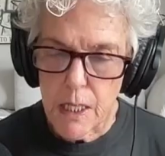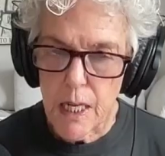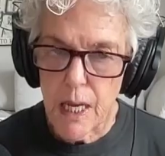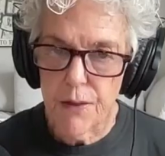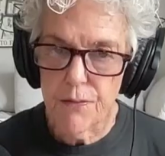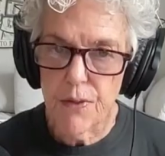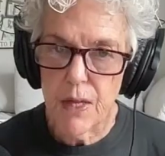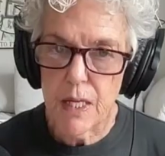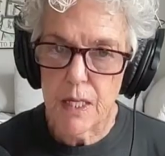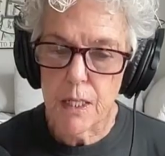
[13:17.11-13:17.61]

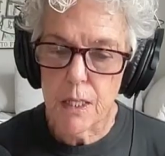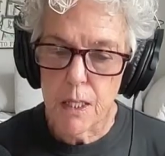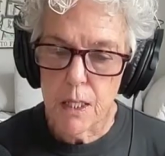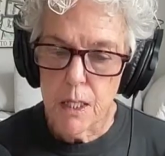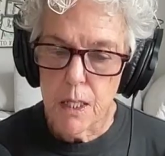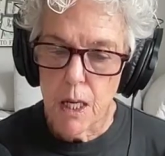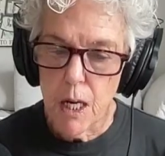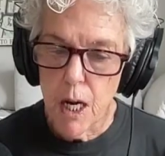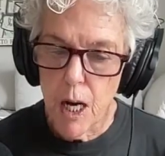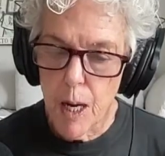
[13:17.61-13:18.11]
and then
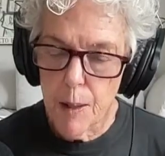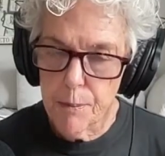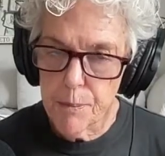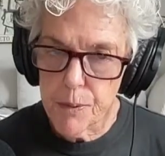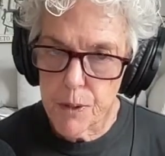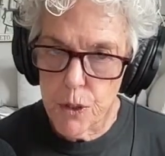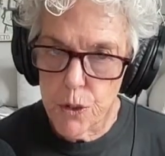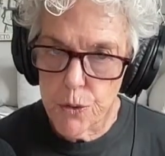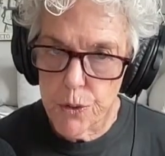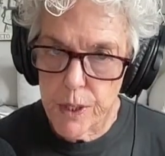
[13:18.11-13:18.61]

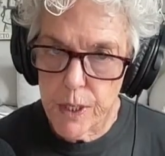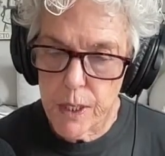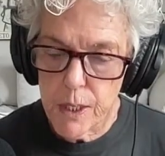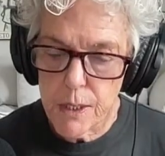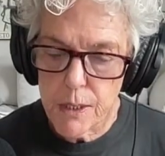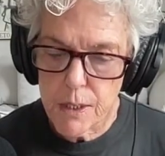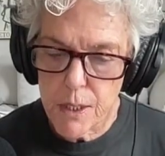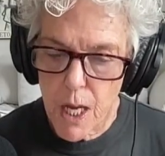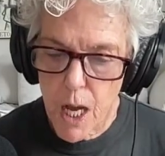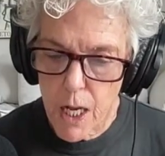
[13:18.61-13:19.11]

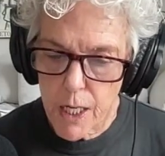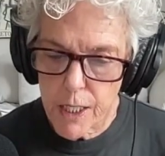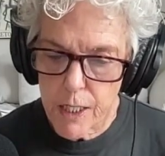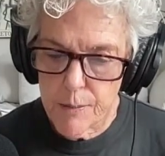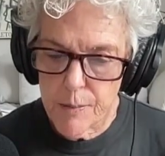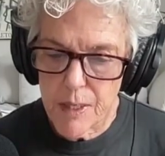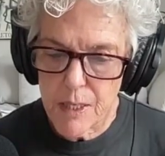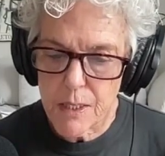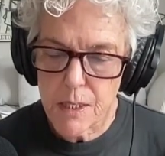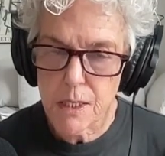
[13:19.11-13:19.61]
uploading
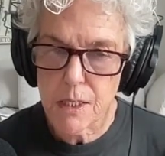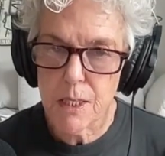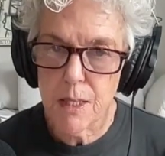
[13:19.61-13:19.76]
documents